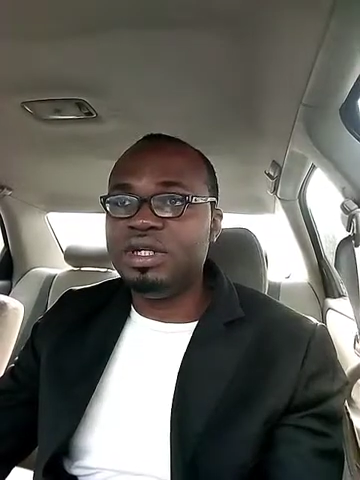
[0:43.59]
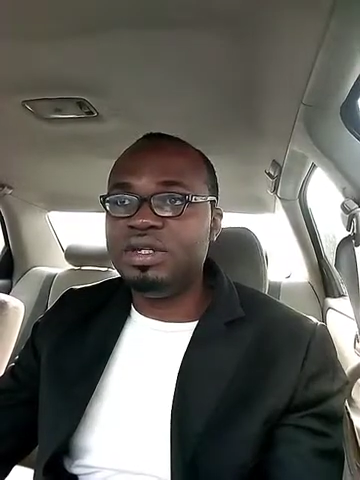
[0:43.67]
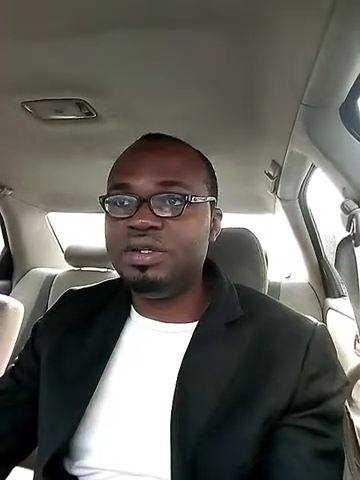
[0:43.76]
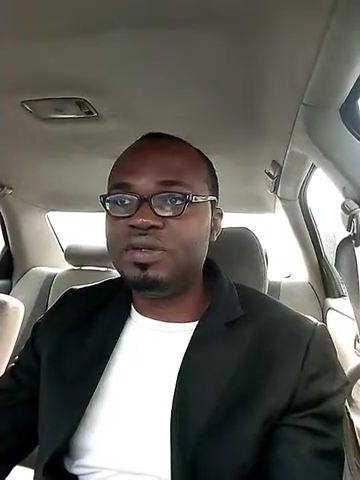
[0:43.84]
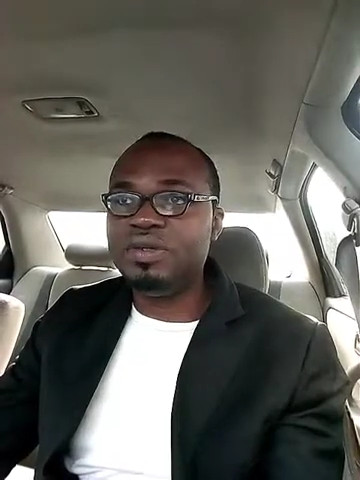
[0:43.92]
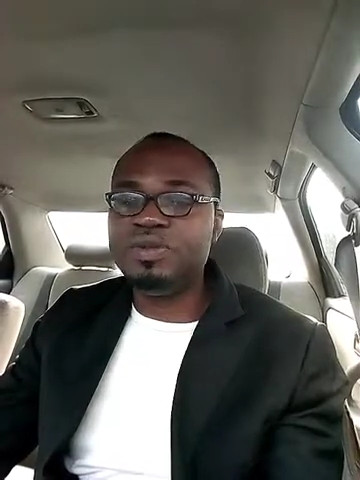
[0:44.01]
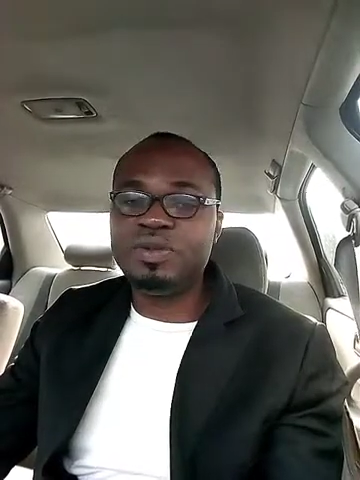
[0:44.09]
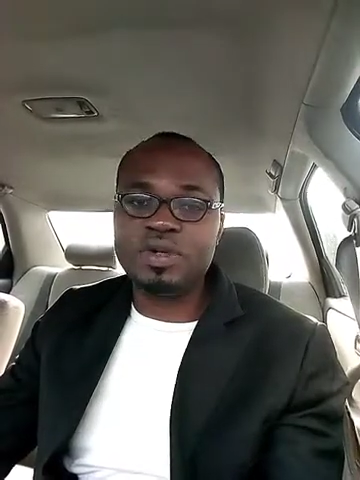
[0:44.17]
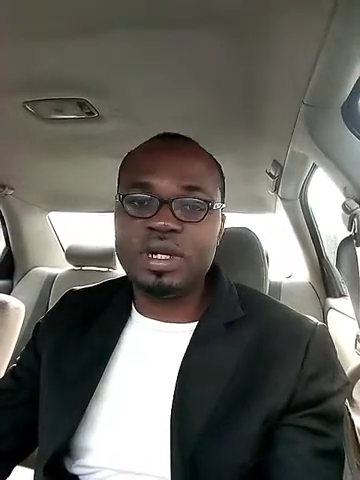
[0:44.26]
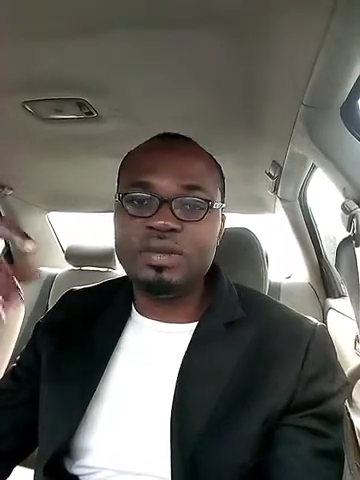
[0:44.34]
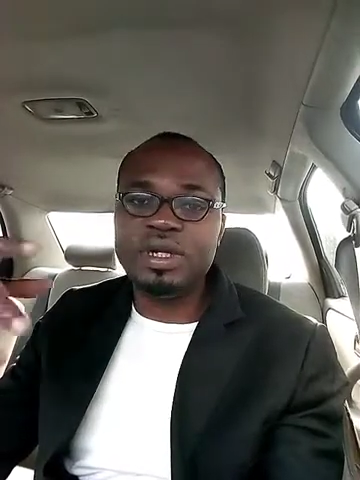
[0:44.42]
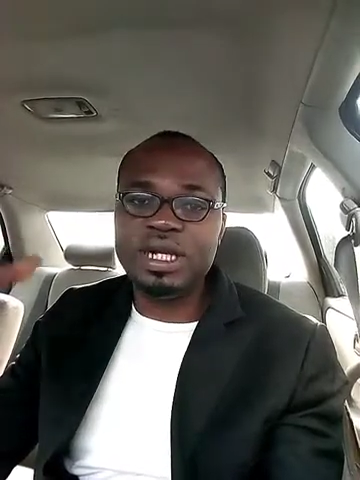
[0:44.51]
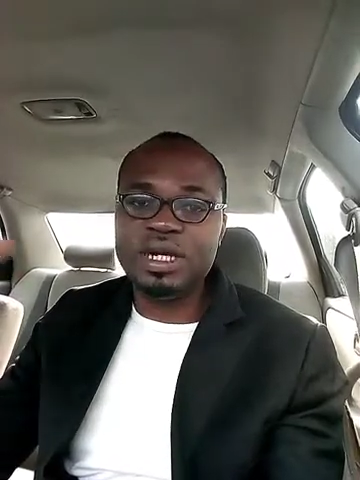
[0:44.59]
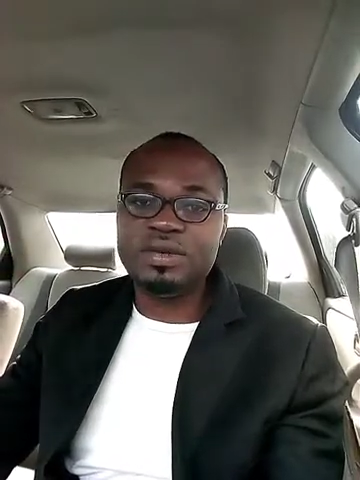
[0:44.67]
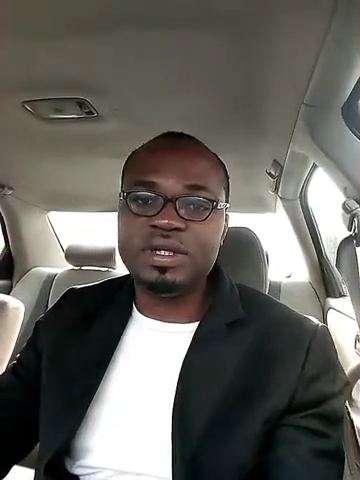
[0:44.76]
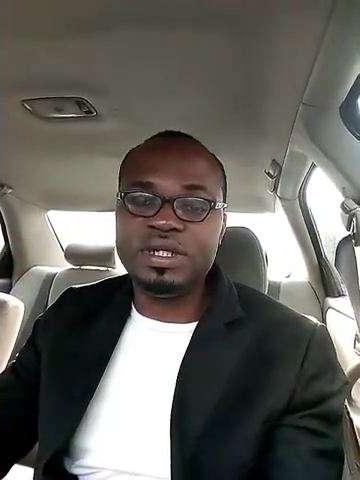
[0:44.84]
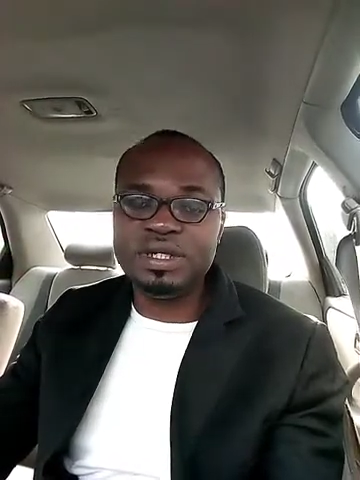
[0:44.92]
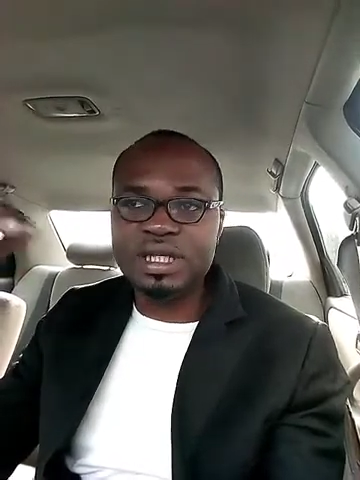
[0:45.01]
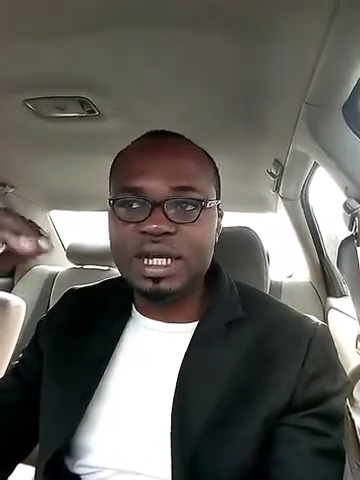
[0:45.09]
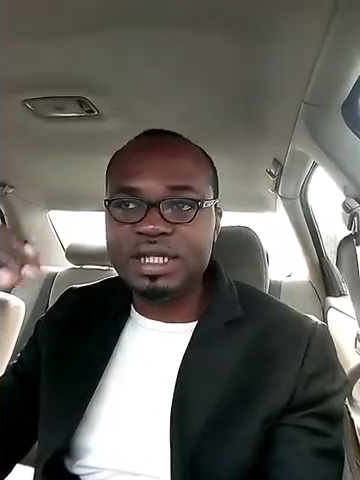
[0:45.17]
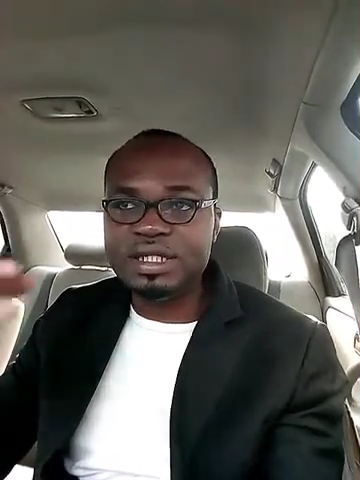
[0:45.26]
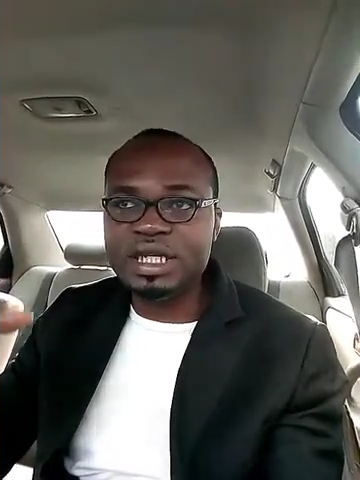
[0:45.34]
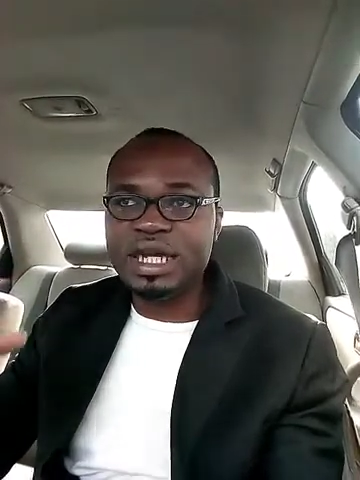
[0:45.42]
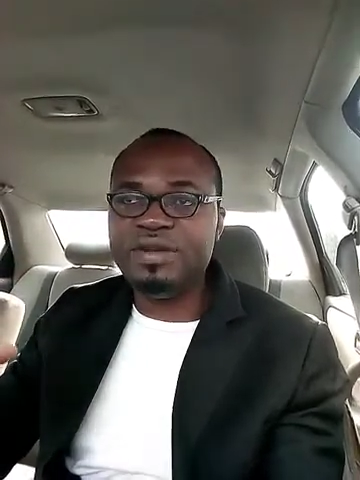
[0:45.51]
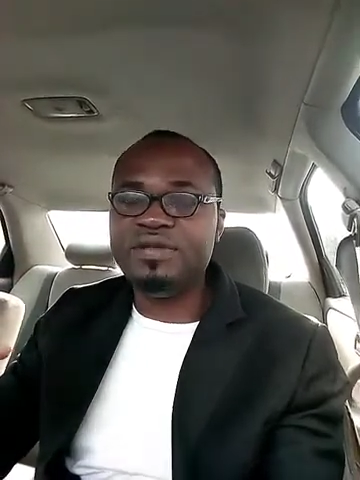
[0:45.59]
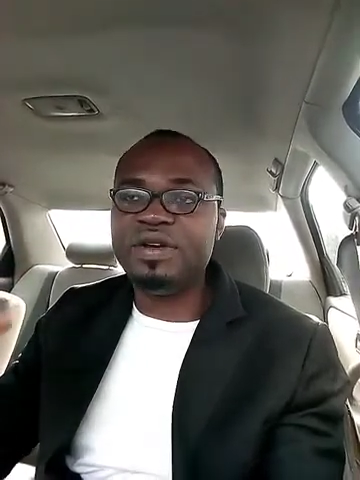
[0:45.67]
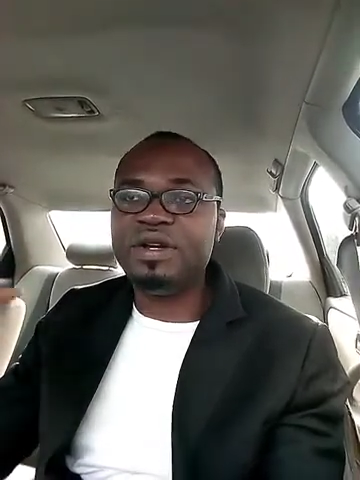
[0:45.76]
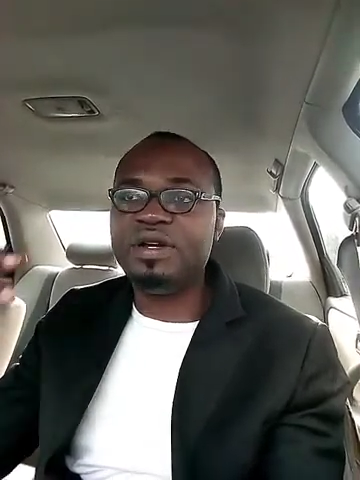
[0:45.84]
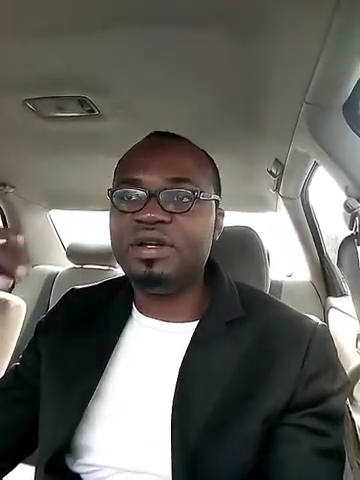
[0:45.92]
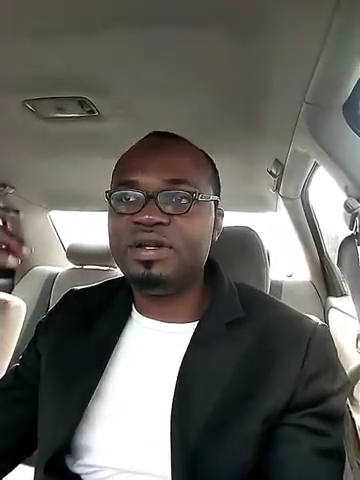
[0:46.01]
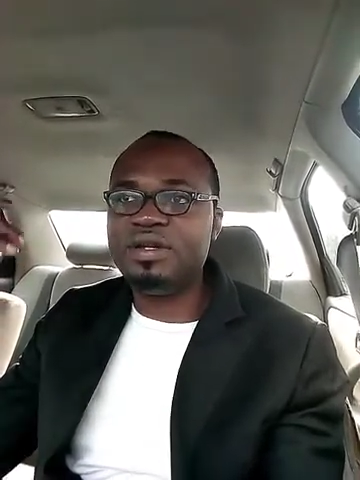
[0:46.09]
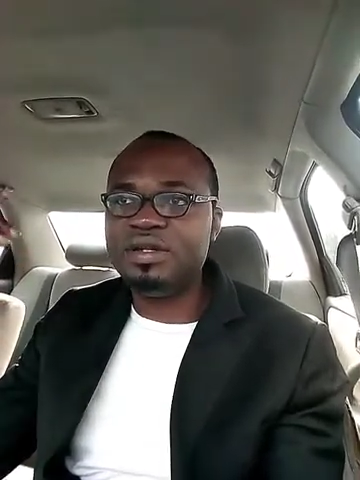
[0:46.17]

use programming languages like Java,